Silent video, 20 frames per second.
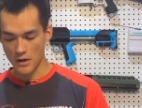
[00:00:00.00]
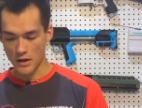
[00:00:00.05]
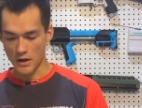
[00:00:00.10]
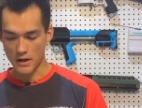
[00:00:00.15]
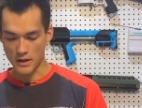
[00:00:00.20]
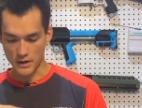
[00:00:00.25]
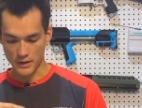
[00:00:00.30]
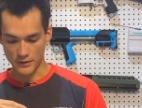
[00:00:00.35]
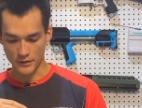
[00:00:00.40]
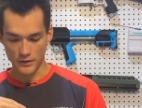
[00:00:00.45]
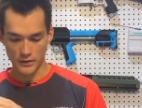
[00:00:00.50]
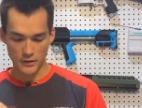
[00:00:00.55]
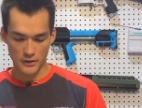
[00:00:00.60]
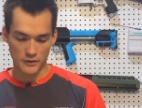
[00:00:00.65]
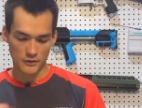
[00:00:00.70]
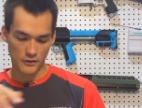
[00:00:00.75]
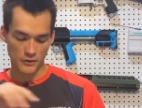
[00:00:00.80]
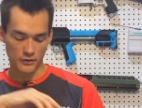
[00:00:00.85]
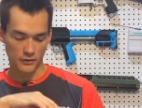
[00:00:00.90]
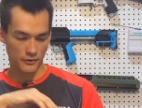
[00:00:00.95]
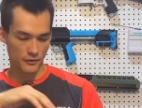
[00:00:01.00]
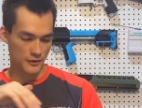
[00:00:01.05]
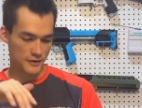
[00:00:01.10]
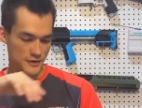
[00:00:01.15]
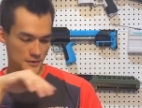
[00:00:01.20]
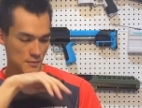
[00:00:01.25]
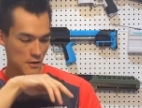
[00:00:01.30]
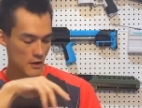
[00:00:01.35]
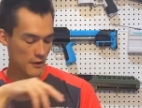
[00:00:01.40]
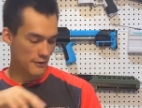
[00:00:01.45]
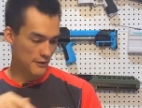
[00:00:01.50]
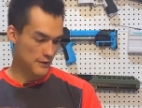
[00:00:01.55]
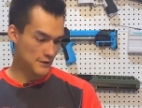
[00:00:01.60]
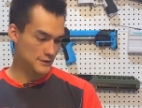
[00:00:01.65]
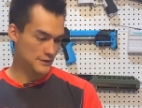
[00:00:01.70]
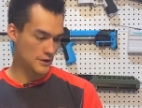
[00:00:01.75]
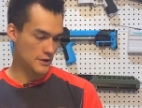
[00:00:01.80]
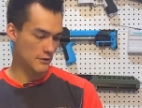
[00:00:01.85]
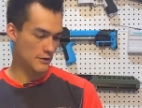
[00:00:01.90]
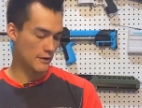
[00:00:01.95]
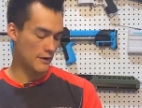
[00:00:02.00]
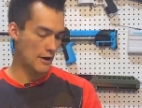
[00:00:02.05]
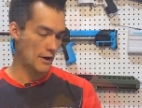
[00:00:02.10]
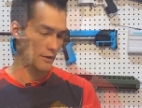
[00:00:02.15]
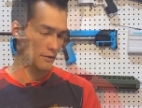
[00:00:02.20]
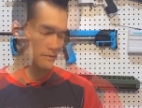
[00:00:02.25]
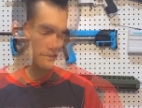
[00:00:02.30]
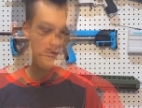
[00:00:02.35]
on, the small things here and there.